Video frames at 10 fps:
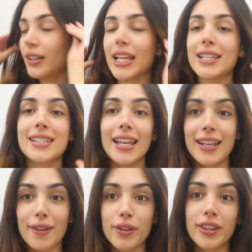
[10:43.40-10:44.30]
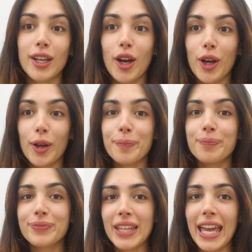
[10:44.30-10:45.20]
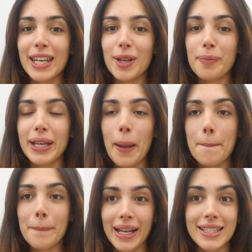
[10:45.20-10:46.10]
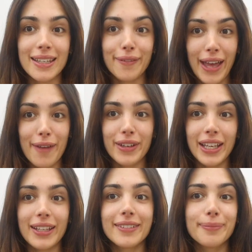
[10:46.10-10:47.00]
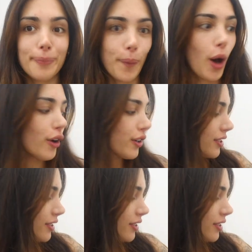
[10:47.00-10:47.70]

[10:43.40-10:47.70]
let's send everything home, it ended up being a massive, heavy box.